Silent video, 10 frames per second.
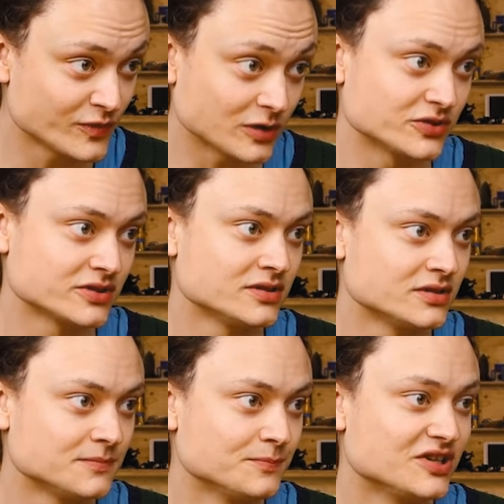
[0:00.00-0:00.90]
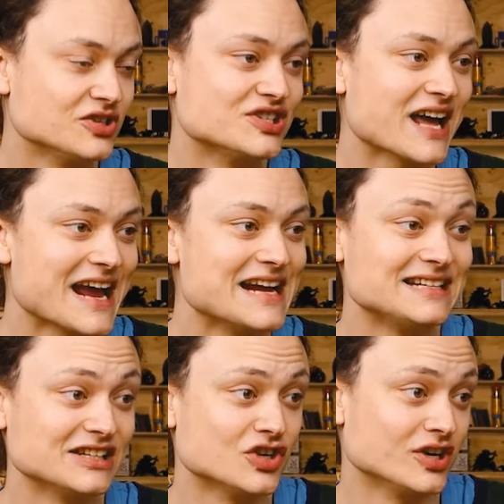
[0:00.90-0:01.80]
false because A
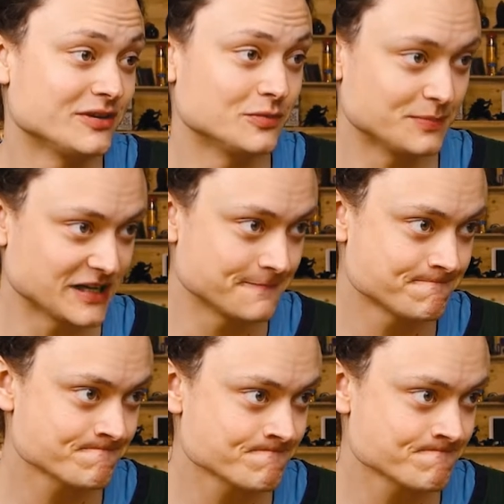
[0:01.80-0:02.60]
does not equal B.